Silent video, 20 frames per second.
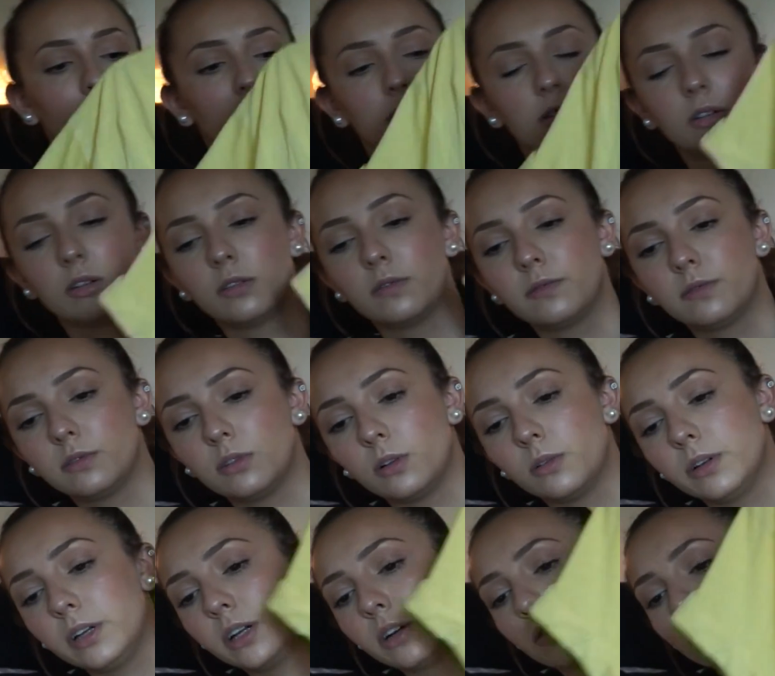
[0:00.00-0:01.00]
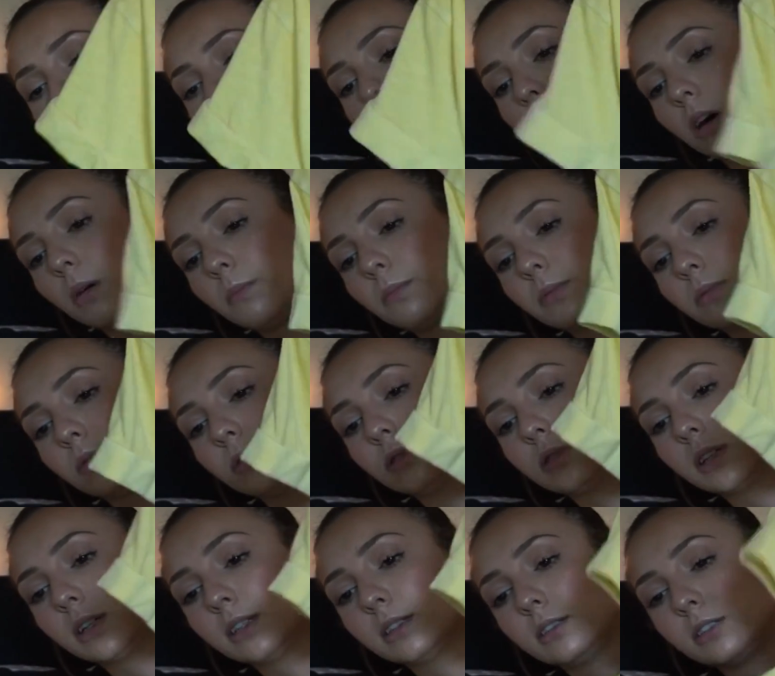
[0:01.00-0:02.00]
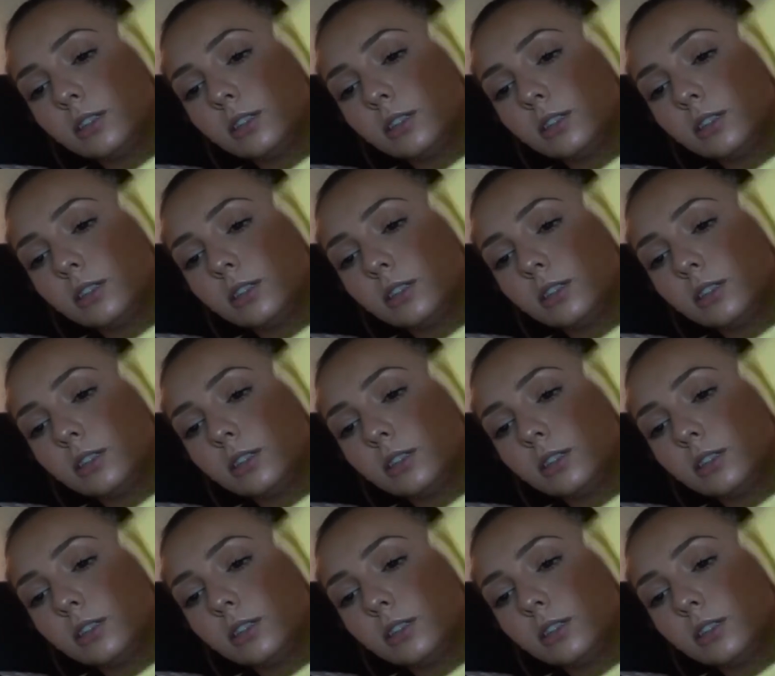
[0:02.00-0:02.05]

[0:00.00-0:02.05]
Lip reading: little flowy crop. It's like a